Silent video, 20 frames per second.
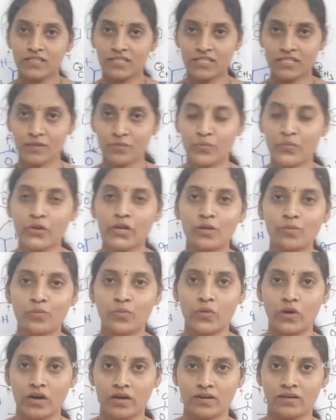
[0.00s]

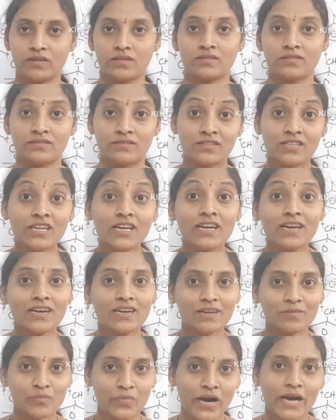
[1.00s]
triple
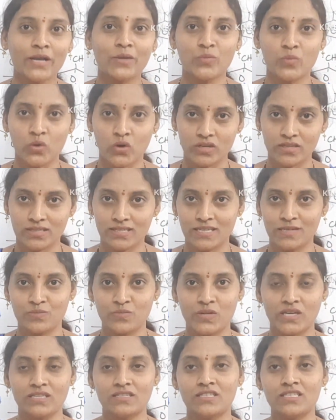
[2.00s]
3 pi bonds
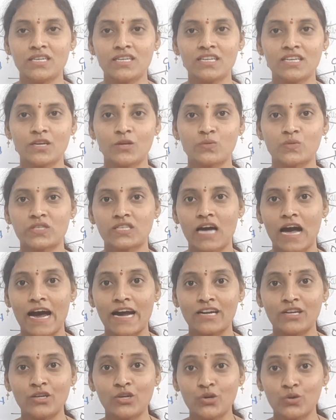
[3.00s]
in benzene gives the
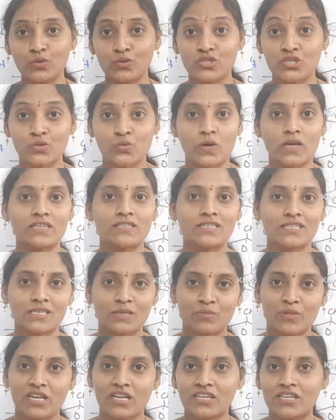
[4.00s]
unusual
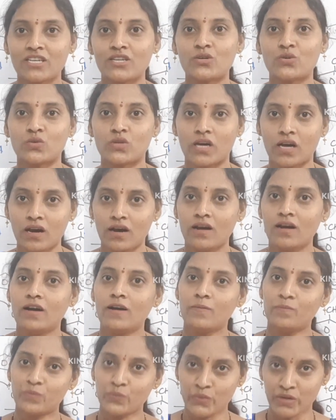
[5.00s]
stability to the
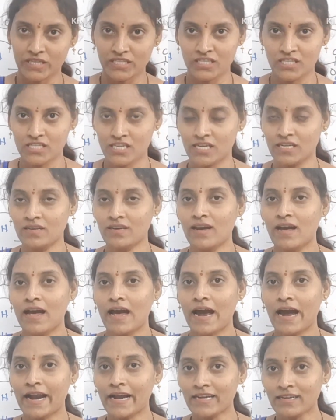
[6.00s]
benzene.
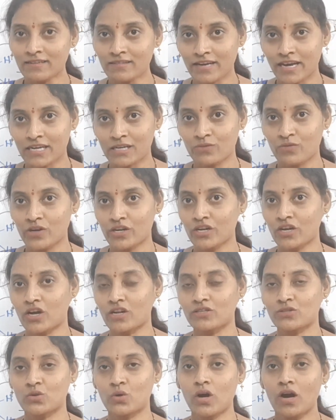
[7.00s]
And that one
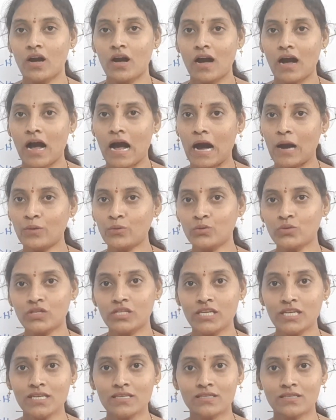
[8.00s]
also, how
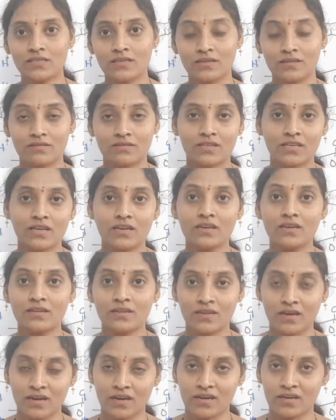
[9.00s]
these
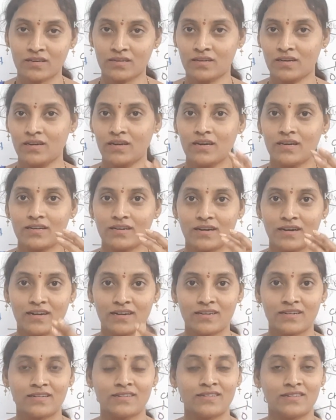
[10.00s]
3
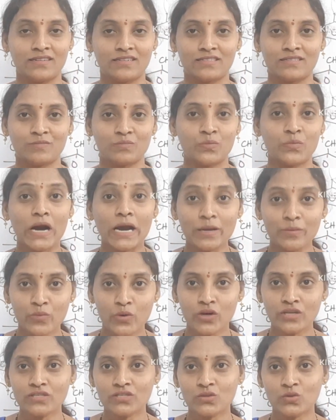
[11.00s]
pi
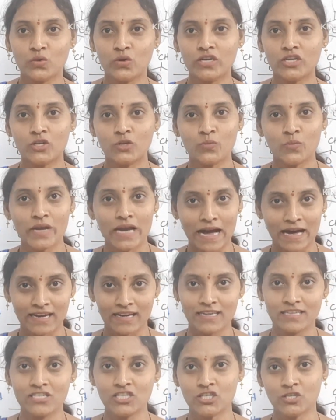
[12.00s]
bonds going to be
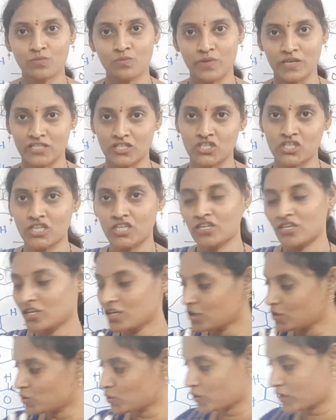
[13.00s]
arranged in benzene
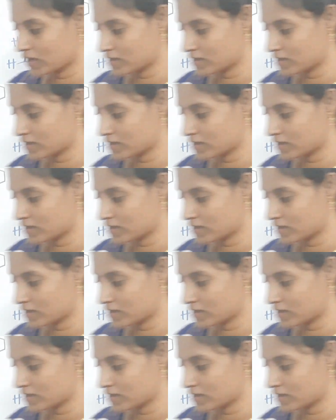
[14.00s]
ring, you